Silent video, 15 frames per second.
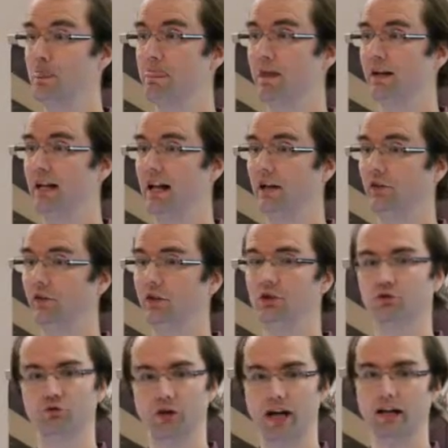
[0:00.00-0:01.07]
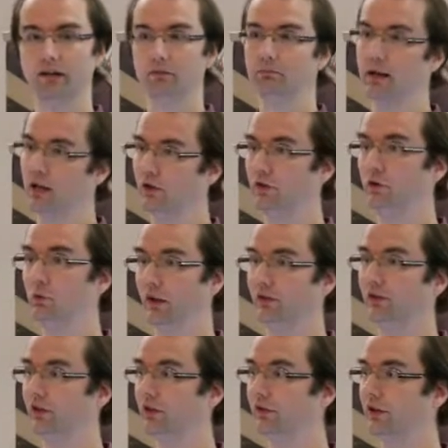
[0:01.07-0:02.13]
that has the right bells and
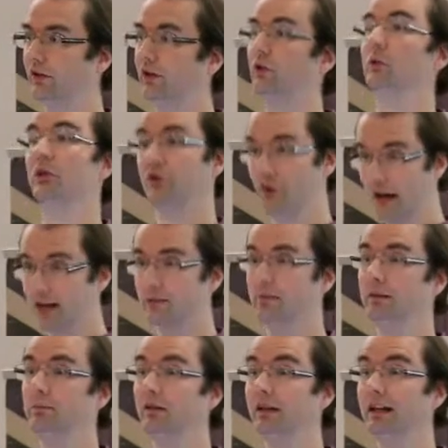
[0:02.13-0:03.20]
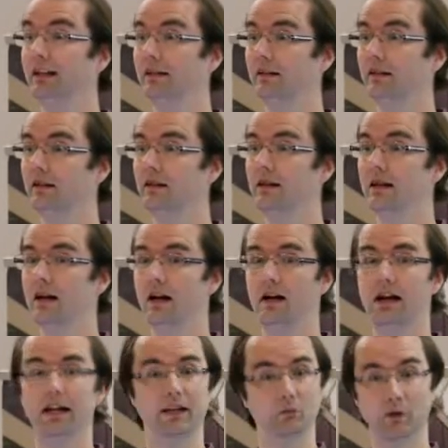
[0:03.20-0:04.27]
whistles that are going to attract people in,
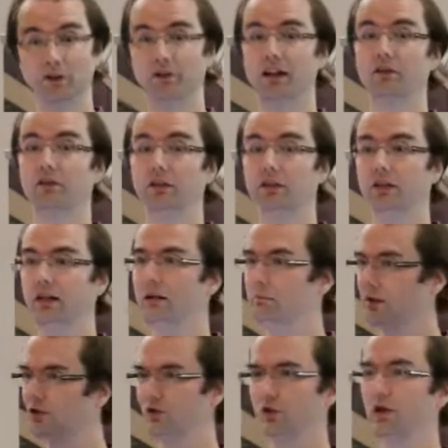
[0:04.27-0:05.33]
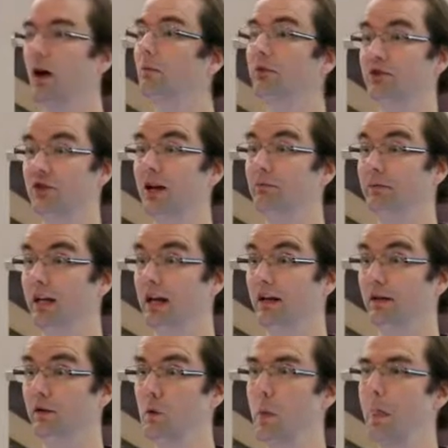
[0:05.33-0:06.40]
and once that's succeeded, mission accomplished, I'm
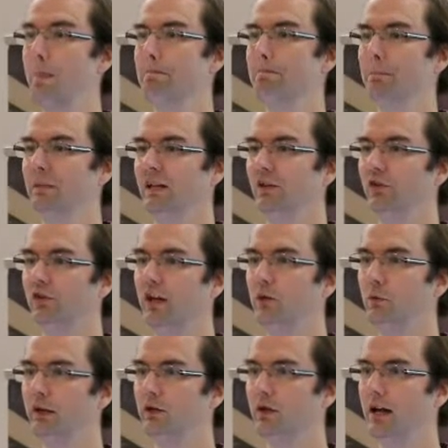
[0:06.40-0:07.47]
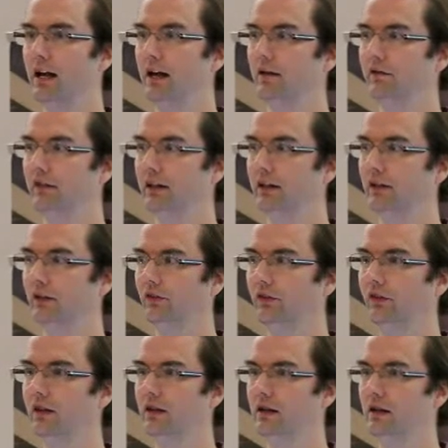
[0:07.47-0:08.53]
done. Instead, what you have
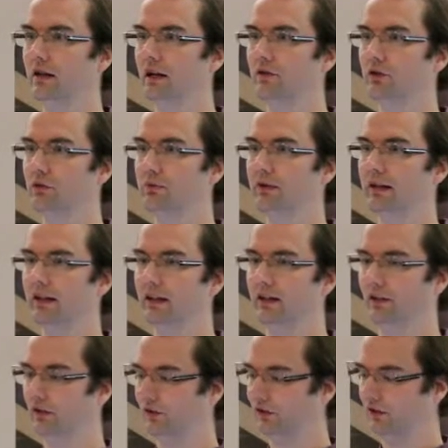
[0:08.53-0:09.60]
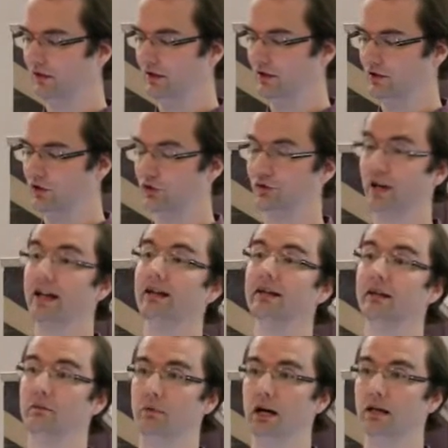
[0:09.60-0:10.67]
is a group that is
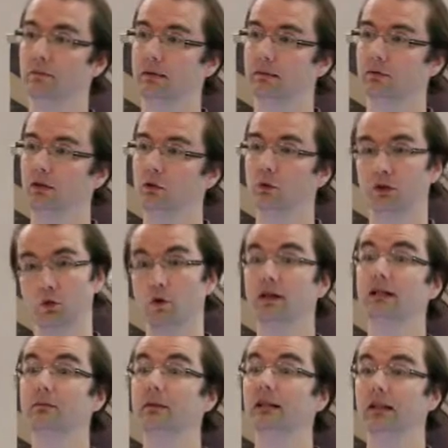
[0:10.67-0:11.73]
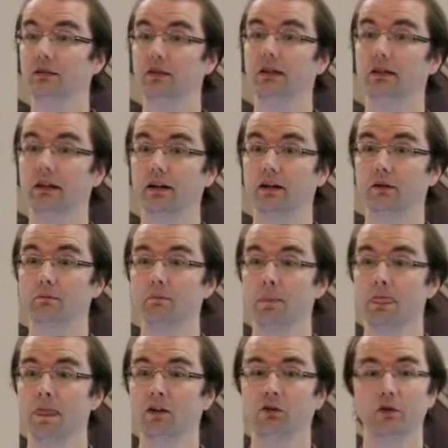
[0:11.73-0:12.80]
directed by the people who are going to be living there.
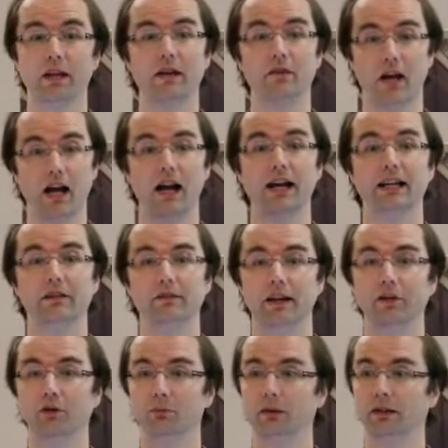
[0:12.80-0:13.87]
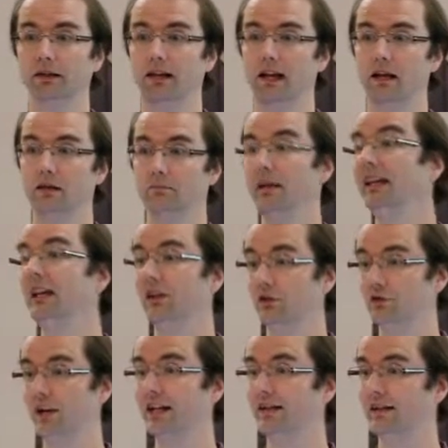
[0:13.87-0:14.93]
And so they have a high investment in making the
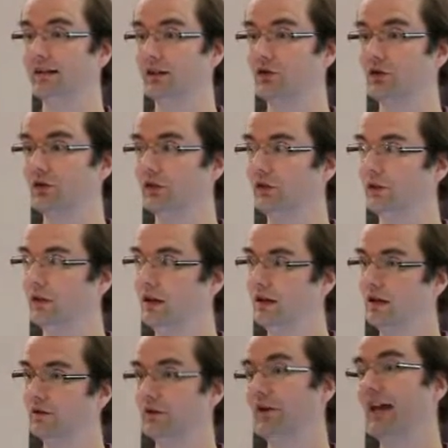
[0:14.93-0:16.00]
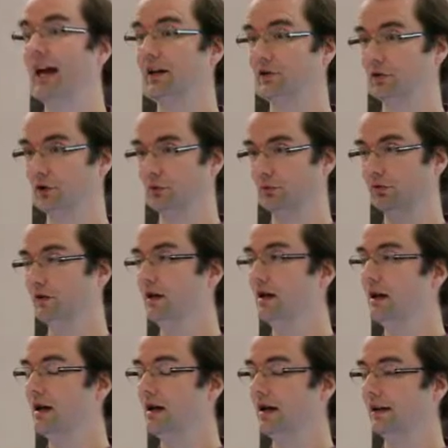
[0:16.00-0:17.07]
right decisions for that group.
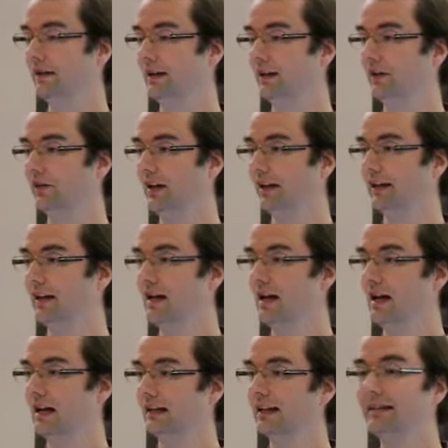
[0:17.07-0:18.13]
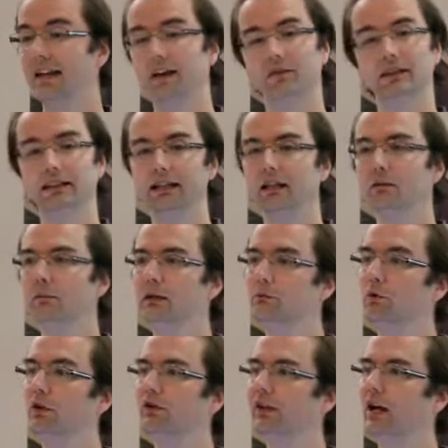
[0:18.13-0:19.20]
Things like, let's have a little bit
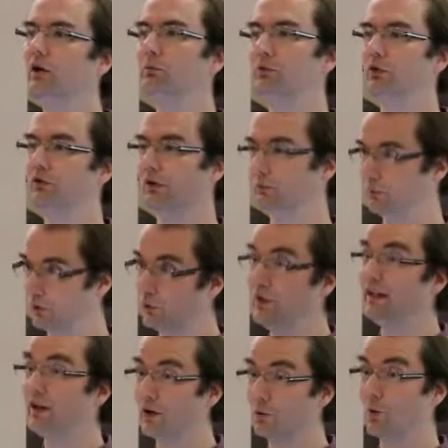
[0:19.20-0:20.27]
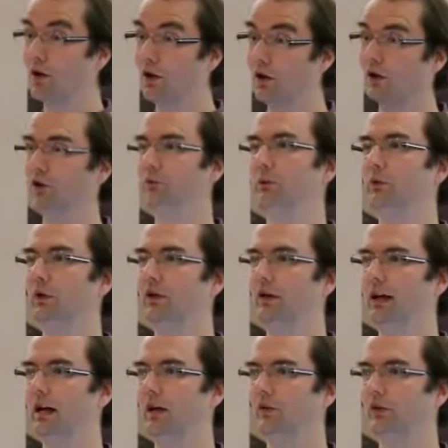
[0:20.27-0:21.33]
more soundproofing between our walls, between our
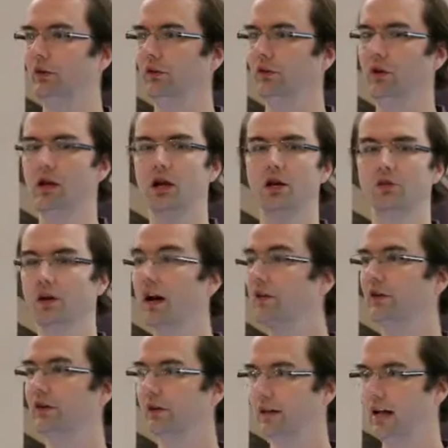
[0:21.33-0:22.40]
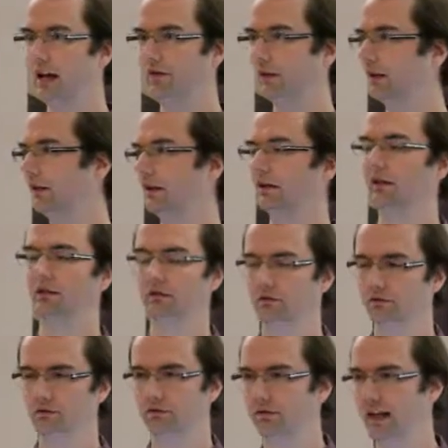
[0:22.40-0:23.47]
houses, rather than having the
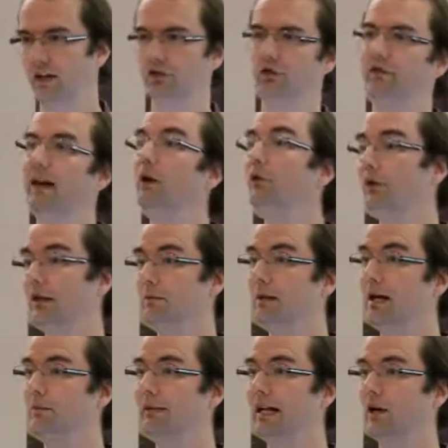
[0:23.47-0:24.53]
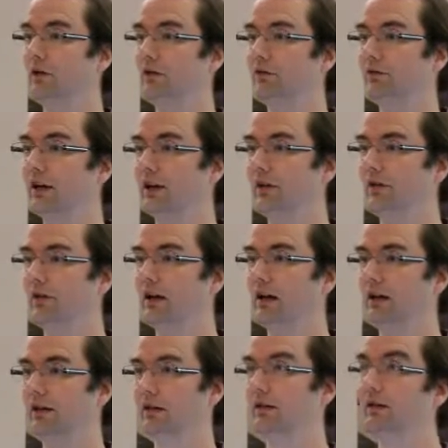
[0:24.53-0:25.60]
flashy fountain that might be out in front
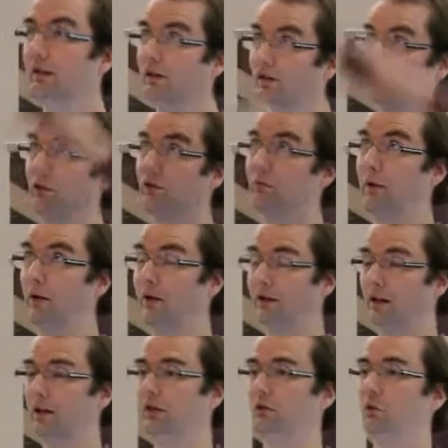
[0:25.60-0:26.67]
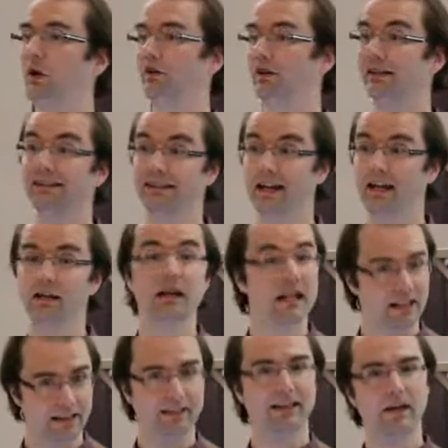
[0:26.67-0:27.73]
that's spouting lots of
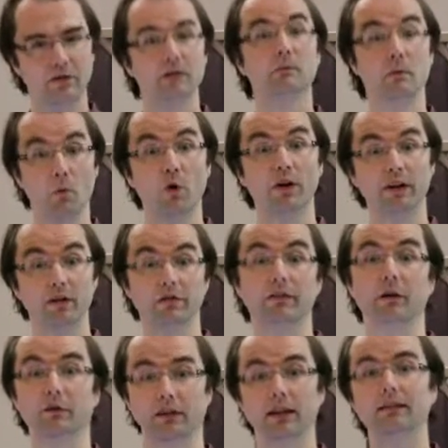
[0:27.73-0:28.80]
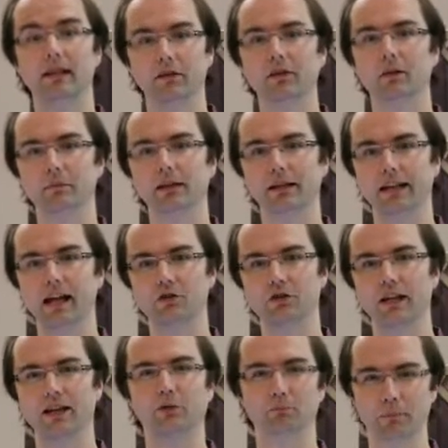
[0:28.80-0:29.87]
Instead, let's have the memorial fountain. Let's have something that
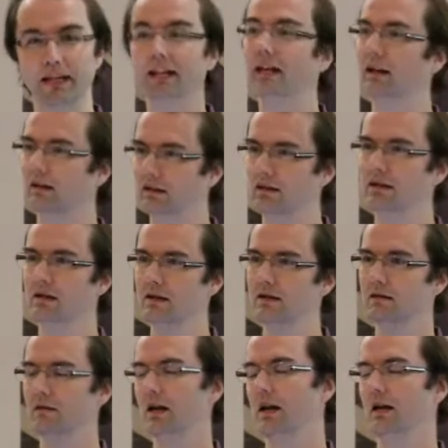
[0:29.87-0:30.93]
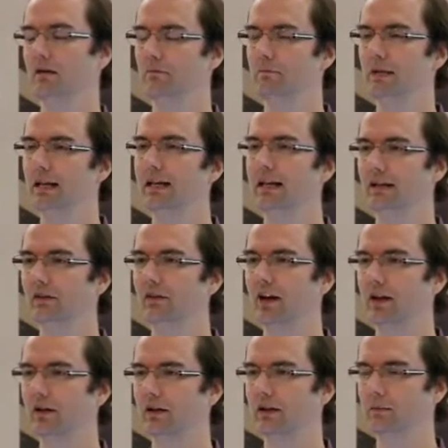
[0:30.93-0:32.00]
actually has meaning
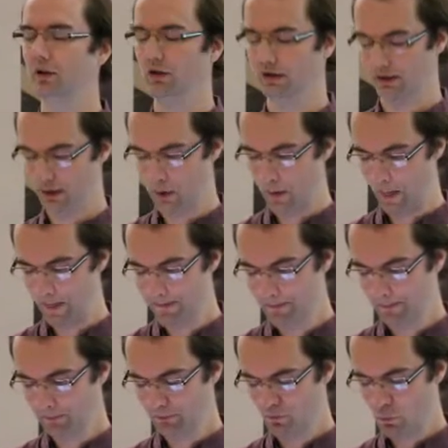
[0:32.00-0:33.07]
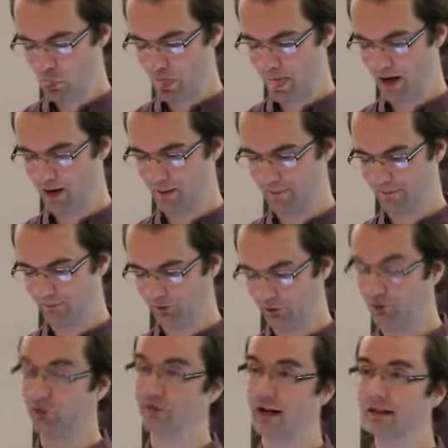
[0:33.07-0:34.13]
inside our community.
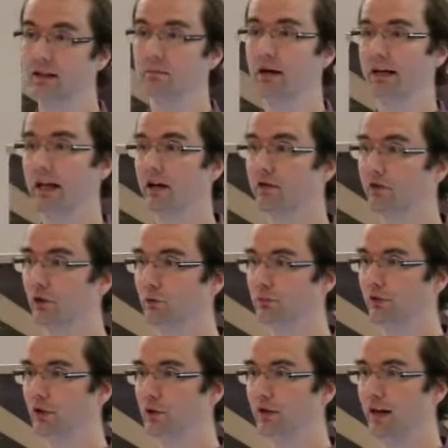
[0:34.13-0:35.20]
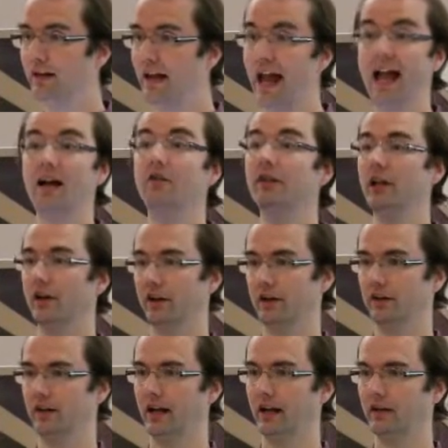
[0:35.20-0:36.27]
So directed by that group, you then have the
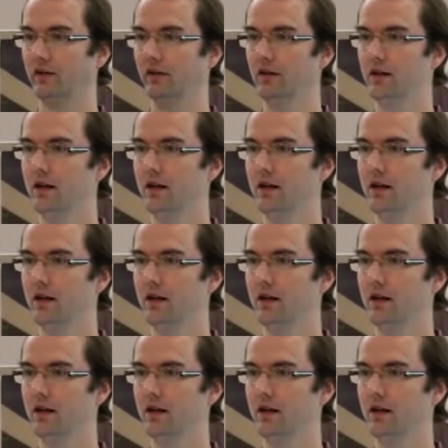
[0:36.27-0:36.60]
architect,